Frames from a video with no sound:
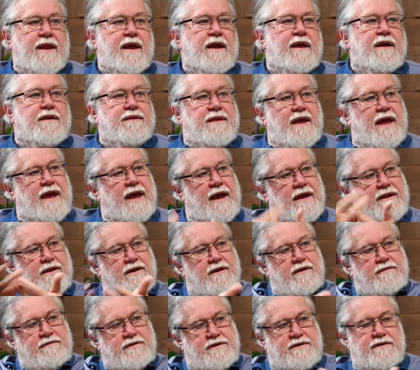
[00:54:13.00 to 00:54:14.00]
They hand it
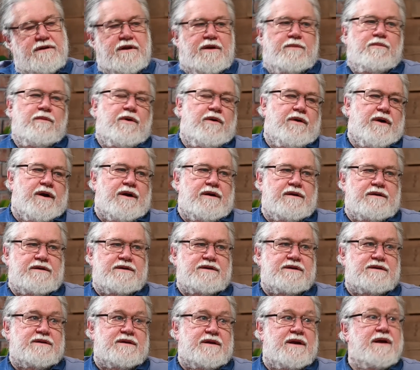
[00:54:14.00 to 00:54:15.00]
over to the
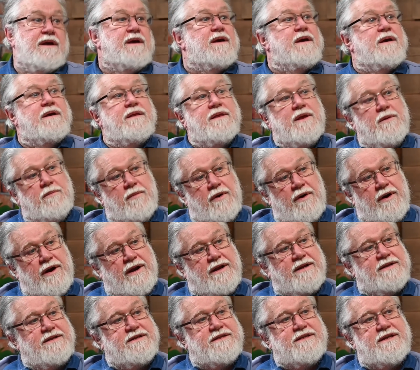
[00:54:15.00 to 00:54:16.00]
Americans. The
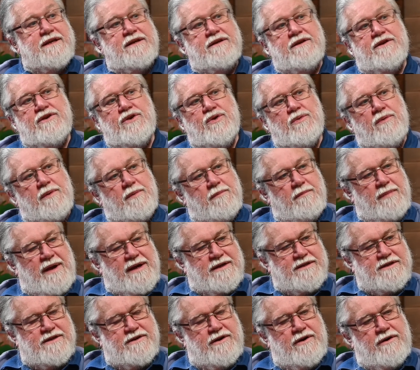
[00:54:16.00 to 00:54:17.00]
Americans send a new
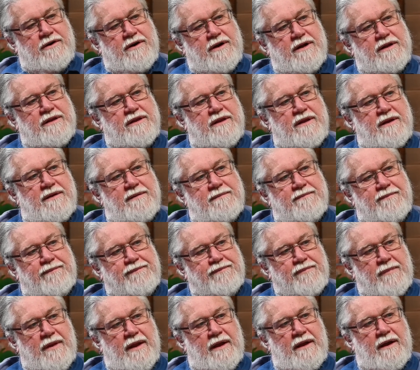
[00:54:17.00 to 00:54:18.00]
ambassador out there, a
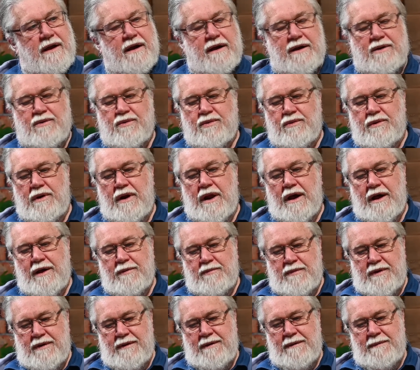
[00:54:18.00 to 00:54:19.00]
guy called
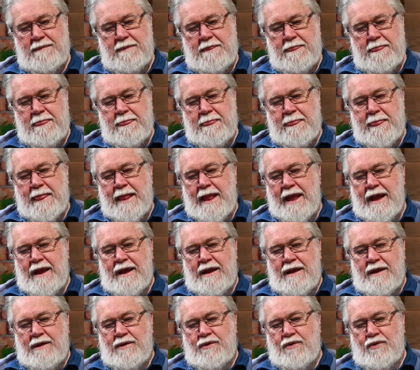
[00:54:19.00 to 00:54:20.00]
Lyman,
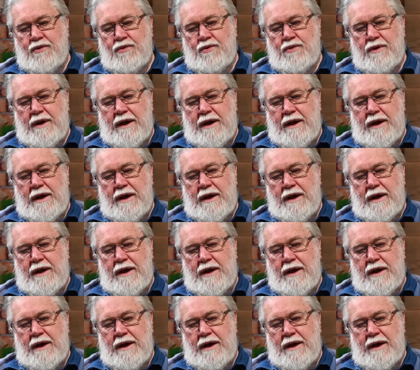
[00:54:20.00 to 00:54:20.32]
who,